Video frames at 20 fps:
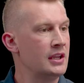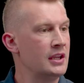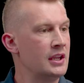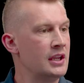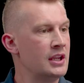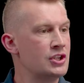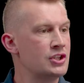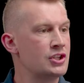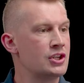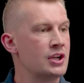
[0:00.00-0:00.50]

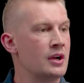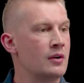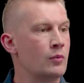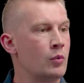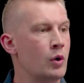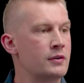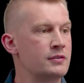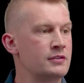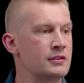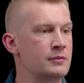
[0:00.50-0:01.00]
Each
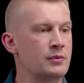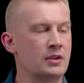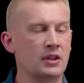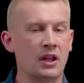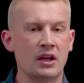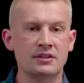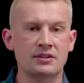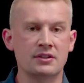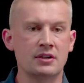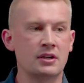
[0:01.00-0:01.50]
WarpStream
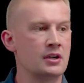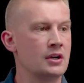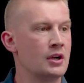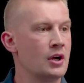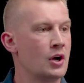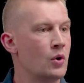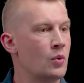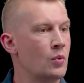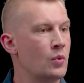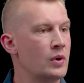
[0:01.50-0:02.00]
cluster
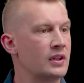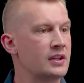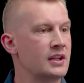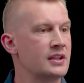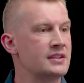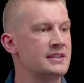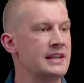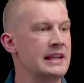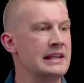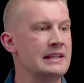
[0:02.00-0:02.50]
will
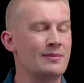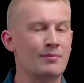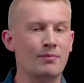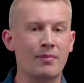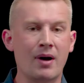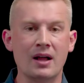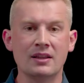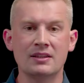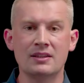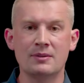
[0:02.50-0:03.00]
contain
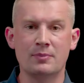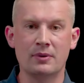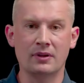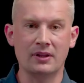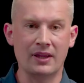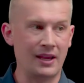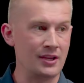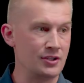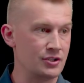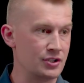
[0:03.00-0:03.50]
multiple
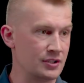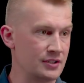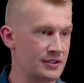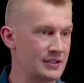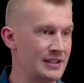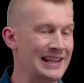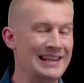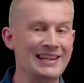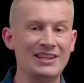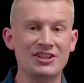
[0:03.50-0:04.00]
engines.
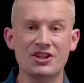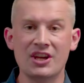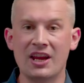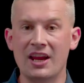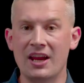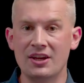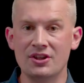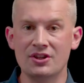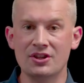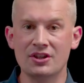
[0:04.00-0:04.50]
Each
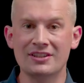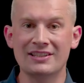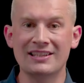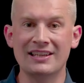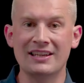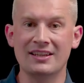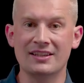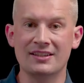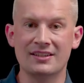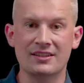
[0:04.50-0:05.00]
agent
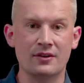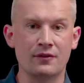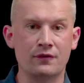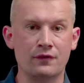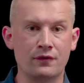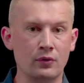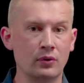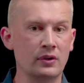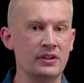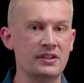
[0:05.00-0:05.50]
is
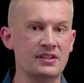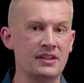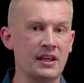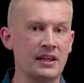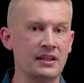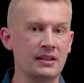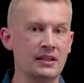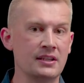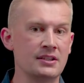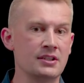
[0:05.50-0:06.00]
fully
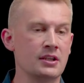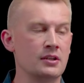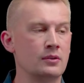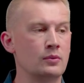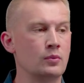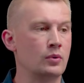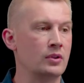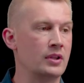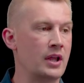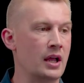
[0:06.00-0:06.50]
stateless, it
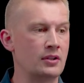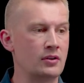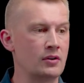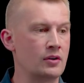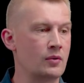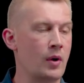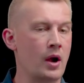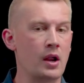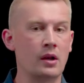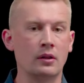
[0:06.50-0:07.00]
will not
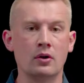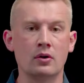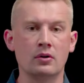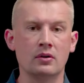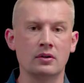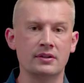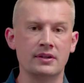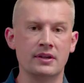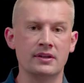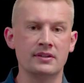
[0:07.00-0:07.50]
require
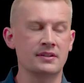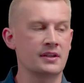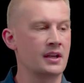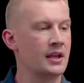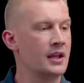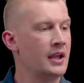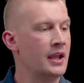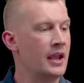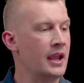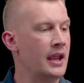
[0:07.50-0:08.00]
local disk,
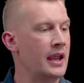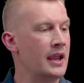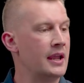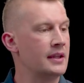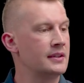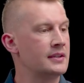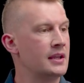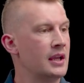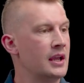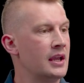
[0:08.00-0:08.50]

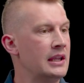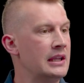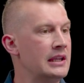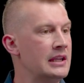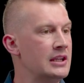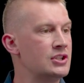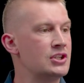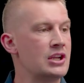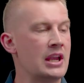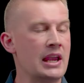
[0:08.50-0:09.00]
and
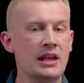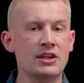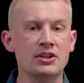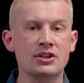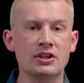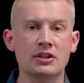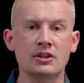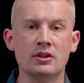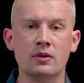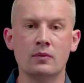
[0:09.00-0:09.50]
each
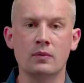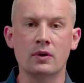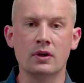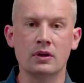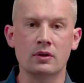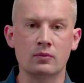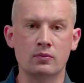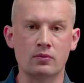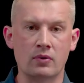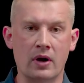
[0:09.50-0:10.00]
agent
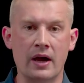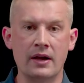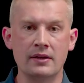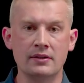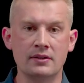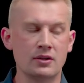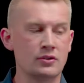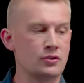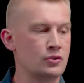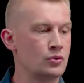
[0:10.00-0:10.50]
will
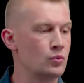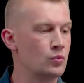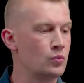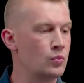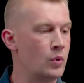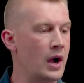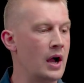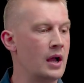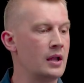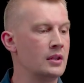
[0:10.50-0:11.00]
write to
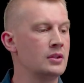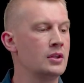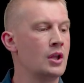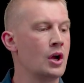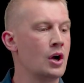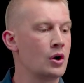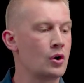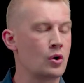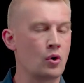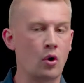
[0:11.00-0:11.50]
one
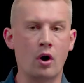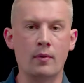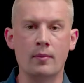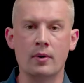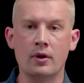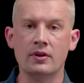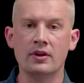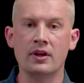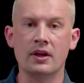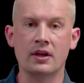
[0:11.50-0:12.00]

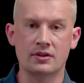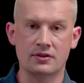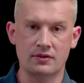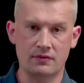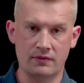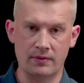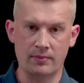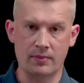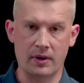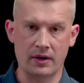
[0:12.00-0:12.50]
common
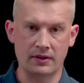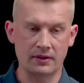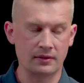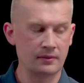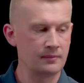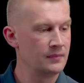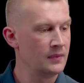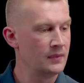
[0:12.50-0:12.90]
S3 bucket.